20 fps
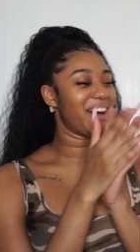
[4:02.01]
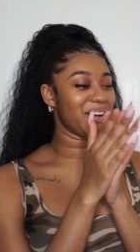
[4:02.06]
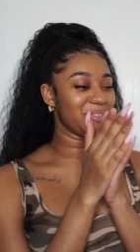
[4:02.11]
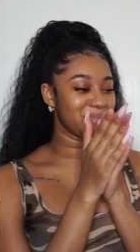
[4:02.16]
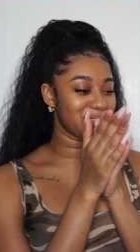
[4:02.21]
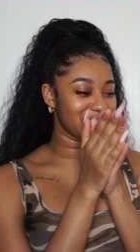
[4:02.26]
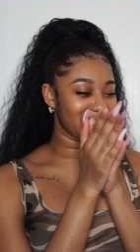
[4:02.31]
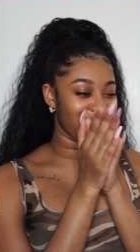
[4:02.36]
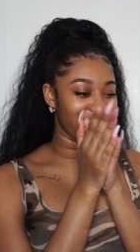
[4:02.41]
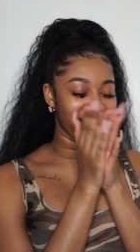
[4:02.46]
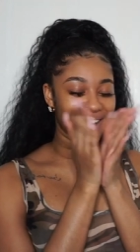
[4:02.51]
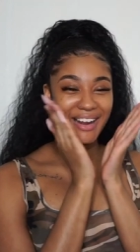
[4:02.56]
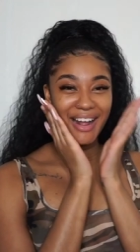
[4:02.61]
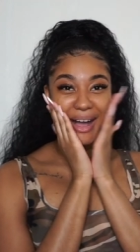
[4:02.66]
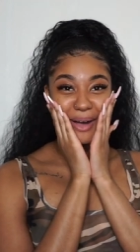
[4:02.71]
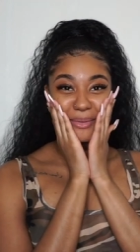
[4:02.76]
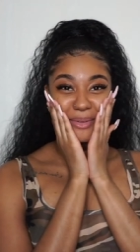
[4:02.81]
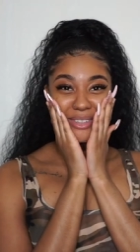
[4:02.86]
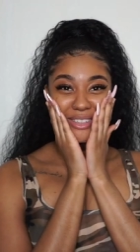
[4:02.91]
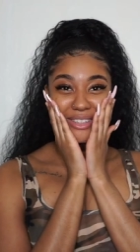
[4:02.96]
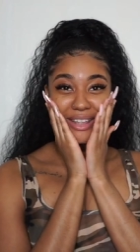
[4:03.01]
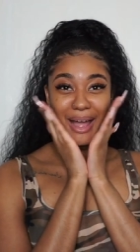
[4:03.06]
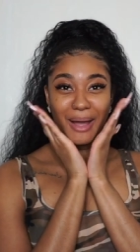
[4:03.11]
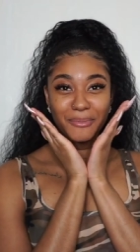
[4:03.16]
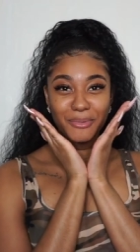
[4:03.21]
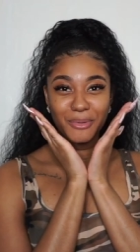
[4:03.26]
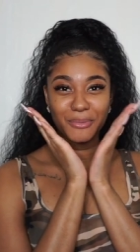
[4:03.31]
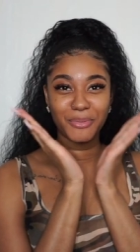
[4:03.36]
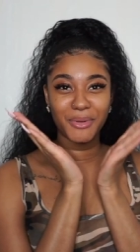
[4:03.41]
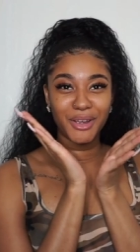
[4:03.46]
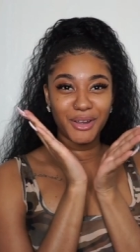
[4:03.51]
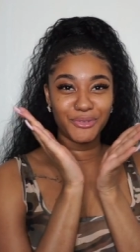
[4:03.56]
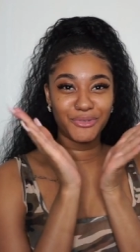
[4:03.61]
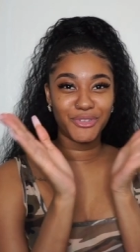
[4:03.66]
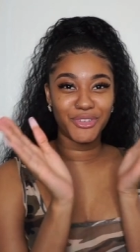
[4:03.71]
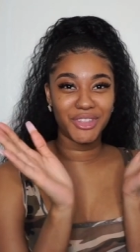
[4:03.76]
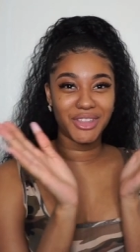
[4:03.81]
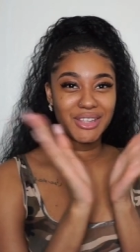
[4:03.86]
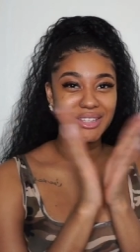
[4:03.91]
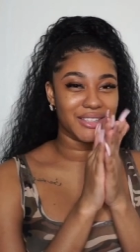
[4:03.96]
I'm sorry. I was not prepared
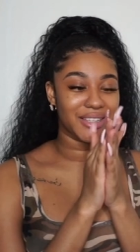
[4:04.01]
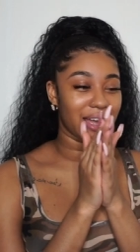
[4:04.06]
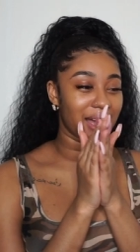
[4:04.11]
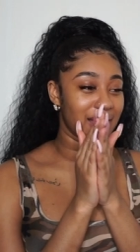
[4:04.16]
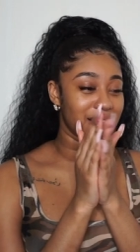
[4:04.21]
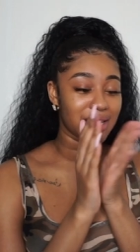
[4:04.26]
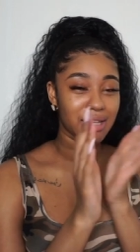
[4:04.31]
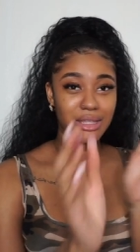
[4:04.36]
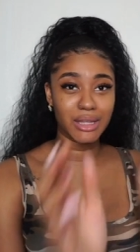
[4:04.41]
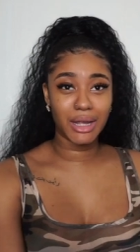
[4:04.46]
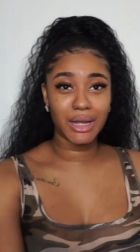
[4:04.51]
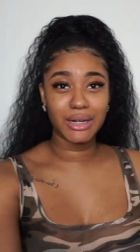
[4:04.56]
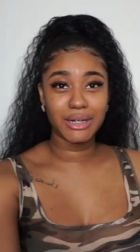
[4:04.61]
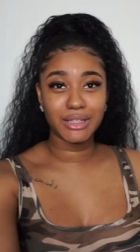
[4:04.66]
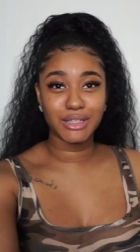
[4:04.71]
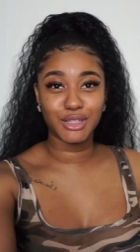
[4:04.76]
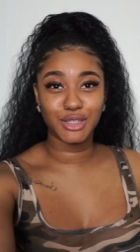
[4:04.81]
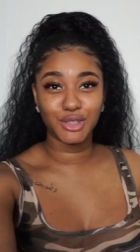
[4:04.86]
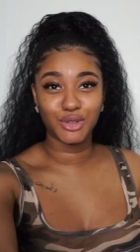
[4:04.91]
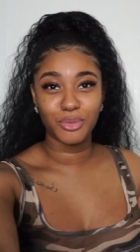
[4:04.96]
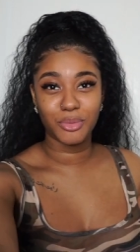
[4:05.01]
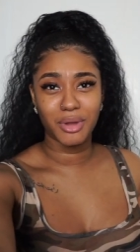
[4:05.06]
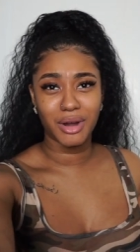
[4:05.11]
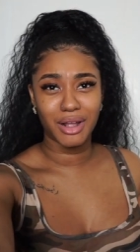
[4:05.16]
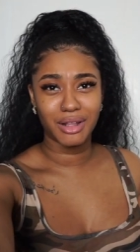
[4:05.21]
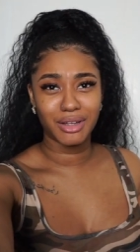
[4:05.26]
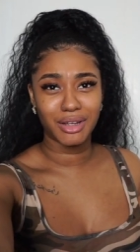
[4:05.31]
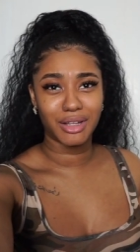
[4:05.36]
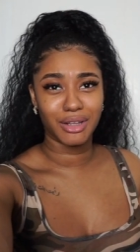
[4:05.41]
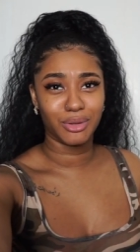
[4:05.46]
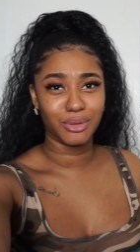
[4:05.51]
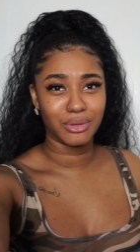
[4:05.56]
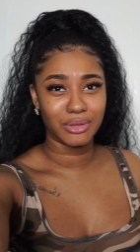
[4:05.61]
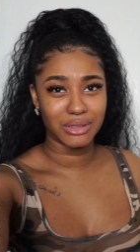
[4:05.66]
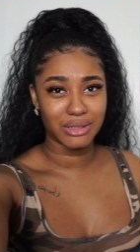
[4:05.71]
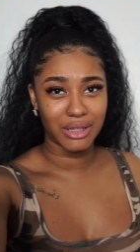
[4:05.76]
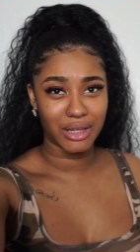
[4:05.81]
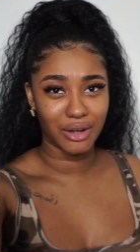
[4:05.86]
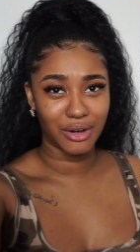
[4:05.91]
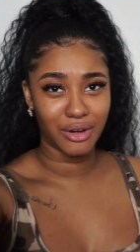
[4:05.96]
for this, guys. I think I need to zoom in. I look a little
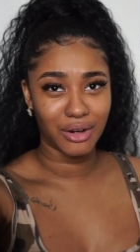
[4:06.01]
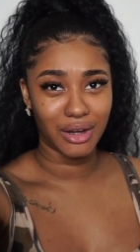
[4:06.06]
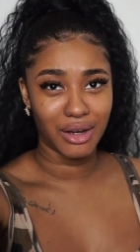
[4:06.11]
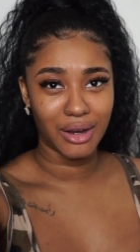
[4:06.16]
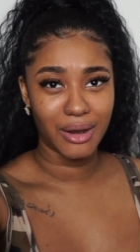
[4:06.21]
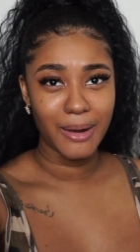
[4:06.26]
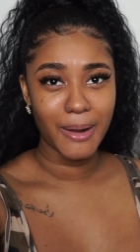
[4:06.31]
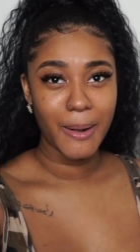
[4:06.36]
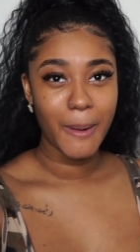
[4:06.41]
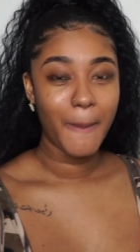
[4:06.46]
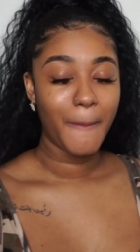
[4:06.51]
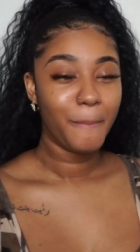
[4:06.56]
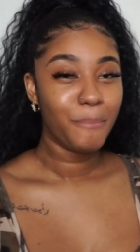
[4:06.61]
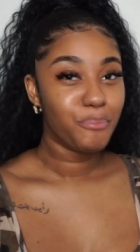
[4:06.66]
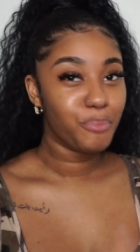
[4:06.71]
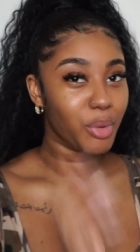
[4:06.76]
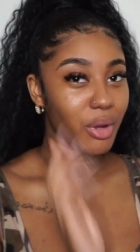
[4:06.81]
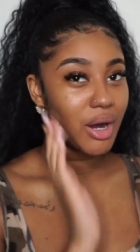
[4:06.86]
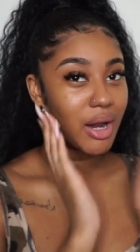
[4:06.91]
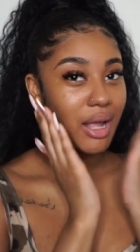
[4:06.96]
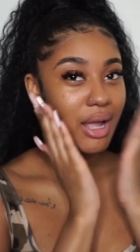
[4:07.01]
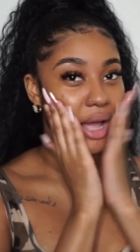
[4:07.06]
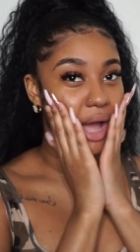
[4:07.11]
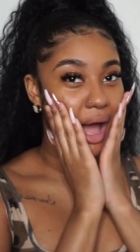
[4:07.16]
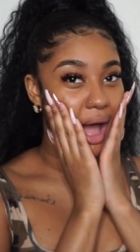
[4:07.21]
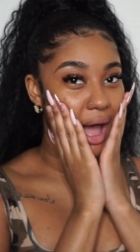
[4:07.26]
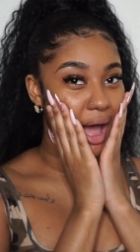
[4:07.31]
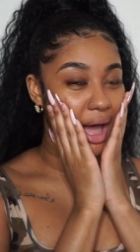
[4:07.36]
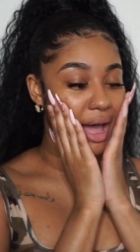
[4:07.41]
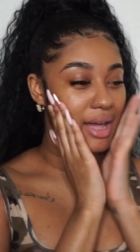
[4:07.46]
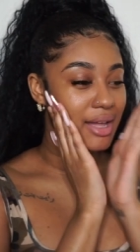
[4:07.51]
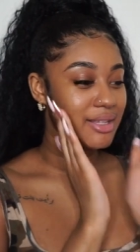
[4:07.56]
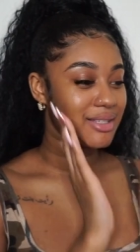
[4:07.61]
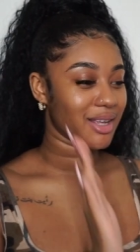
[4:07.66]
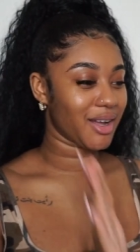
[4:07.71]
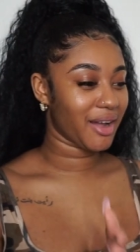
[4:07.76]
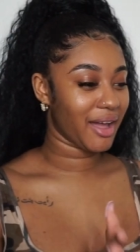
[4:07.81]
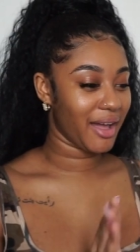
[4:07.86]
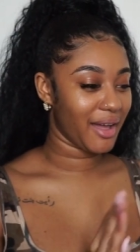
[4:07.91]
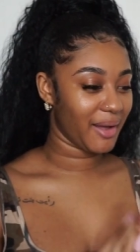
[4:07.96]
scary. But guys,
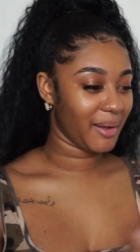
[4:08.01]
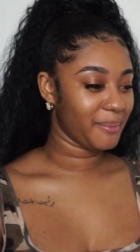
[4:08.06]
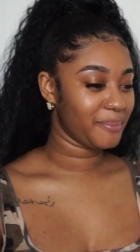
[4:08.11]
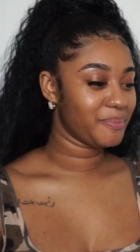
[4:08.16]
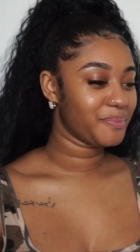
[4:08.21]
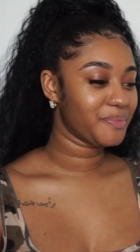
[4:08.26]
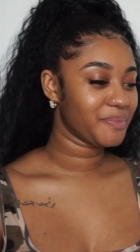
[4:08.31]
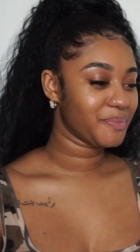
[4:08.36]
okay.